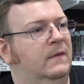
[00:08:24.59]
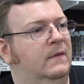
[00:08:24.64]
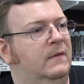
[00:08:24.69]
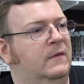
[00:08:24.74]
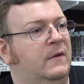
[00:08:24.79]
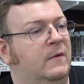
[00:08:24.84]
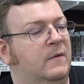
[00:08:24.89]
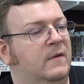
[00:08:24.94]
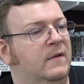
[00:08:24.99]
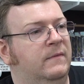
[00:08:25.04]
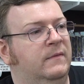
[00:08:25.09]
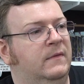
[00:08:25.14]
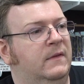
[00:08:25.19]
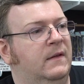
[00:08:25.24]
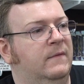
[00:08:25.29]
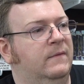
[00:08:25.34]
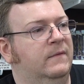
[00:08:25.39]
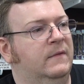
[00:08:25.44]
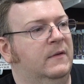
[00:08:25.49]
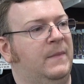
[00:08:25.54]

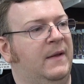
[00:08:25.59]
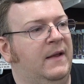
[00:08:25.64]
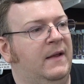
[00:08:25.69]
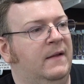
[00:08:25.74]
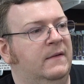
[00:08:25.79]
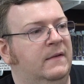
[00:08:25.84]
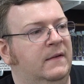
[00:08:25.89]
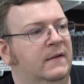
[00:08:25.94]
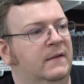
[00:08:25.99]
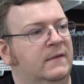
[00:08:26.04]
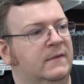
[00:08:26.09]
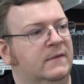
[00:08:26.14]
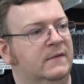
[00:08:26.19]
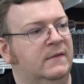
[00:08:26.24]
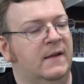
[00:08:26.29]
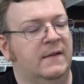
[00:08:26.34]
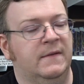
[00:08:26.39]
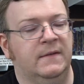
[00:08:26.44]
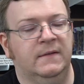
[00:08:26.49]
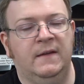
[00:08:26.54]
if demand is
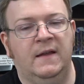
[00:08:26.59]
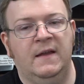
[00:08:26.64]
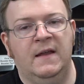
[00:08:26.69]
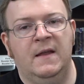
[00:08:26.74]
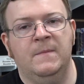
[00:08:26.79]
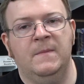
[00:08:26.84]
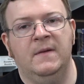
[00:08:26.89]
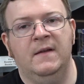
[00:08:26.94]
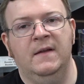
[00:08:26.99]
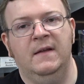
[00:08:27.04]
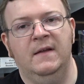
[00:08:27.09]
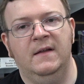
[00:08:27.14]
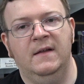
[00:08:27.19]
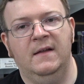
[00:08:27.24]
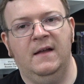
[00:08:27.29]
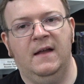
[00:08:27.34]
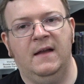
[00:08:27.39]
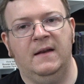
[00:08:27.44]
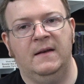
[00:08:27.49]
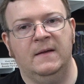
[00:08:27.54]
staying the same,
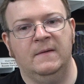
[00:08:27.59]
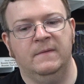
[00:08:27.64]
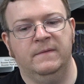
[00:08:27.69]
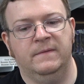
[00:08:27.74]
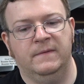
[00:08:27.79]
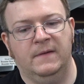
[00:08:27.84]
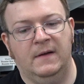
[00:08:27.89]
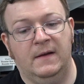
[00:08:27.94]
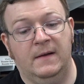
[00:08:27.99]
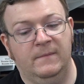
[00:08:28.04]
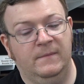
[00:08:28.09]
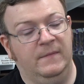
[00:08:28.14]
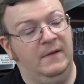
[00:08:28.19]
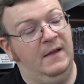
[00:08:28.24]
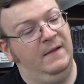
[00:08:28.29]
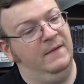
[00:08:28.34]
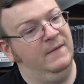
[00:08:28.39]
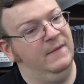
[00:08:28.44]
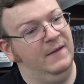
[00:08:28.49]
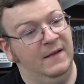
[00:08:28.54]
and if
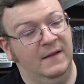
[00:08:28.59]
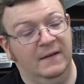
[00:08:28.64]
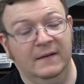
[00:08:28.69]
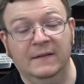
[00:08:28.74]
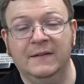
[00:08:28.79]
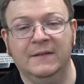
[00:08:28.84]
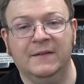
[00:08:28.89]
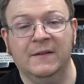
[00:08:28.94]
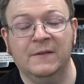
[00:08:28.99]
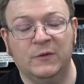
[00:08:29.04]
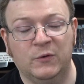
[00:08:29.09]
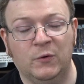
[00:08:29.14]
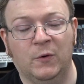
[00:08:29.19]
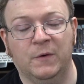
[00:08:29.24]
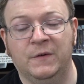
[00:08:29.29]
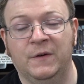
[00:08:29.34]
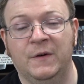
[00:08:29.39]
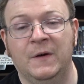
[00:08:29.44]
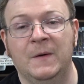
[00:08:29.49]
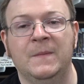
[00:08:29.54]
at least in the
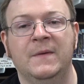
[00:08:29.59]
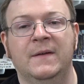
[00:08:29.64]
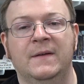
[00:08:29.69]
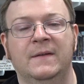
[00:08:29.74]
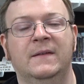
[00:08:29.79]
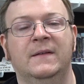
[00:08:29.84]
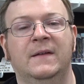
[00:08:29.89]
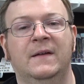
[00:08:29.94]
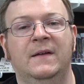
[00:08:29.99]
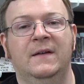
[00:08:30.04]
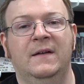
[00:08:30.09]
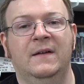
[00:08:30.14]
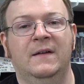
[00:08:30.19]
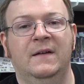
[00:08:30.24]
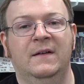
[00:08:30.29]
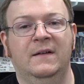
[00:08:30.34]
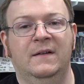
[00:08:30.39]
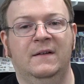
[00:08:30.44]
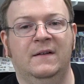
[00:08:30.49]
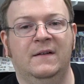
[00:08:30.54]
short term
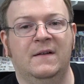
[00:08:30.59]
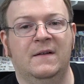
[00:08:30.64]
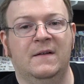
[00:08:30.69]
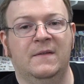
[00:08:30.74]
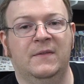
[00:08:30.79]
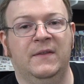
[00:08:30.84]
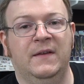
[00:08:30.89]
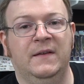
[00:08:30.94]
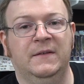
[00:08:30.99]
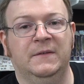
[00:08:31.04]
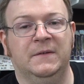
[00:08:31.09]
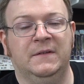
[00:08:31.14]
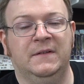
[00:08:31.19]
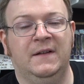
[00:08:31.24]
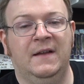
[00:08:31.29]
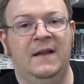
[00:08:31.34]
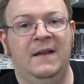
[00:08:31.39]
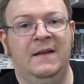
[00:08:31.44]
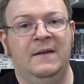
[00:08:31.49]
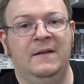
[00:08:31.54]
things are
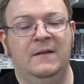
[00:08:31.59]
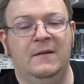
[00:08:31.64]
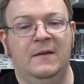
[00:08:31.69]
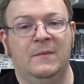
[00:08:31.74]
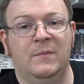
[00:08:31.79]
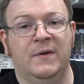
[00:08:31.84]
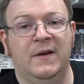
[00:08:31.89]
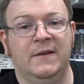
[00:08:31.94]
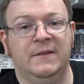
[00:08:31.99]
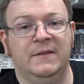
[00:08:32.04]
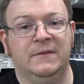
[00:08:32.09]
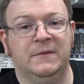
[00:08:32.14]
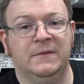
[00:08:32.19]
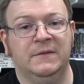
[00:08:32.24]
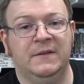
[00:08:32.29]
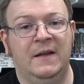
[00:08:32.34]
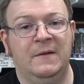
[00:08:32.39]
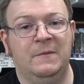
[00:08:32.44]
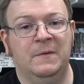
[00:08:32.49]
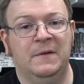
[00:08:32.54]
staying and prices are
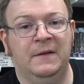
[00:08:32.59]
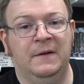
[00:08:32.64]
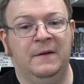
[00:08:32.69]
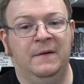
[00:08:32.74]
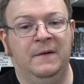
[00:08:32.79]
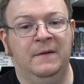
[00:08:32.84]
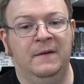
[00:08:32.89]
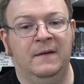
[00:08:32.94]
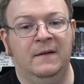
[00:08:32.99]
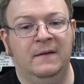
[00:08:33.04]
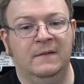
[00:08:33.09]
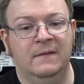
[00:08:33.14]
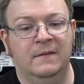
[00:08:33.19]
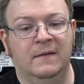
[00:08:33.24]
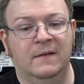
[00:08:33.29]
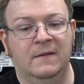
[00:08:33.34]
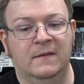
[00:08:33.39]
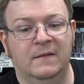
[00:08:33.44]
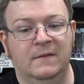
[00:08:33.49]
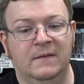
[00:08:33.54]
staying where they are,
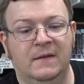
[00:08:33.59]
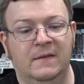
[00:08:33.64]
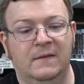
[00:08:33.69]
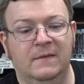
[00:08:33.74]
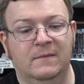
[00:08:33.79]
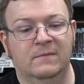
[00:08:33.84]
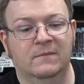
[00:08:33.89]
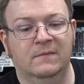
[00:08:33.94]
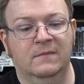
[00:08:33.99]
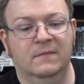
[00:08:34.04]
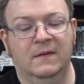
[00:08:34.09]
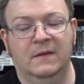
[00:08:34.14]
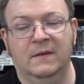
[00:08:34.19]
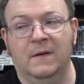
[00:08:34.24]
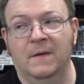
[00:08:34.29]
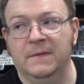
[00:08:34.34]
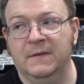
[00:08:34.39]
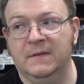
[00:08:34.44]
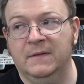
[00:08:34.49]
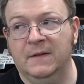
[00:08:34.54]
and
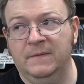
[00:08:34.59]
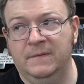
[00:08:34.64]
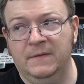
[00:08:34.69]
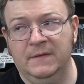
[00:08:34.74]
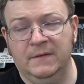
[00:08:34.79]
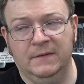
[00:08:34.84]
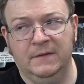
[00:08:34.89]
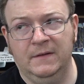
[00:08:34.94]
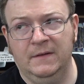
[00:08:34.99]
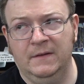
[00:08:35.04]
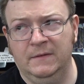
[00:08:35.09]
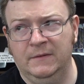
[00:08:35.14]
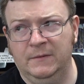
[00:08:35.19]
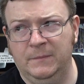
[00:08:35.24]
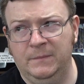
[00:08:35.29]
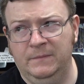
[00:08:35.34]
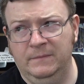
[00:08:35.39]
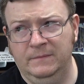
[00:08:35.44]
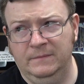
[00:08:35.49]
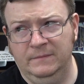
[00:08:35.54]
all this stuff is
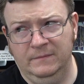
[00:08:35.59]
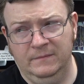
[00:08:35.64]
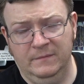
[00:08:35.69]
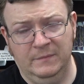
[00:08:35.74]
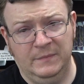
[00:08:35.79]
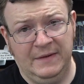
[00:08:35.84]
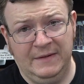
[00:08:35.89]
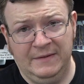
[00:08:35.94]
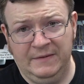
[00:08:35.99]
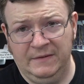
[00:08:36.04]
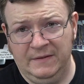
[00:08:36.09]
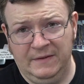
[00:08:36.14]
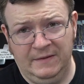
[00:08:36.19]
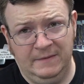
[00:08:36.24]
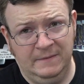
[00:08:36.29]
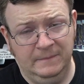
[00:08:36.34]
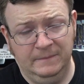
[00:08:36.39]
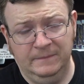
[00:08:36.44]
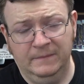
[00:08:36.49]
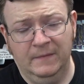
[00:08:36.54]
being seen,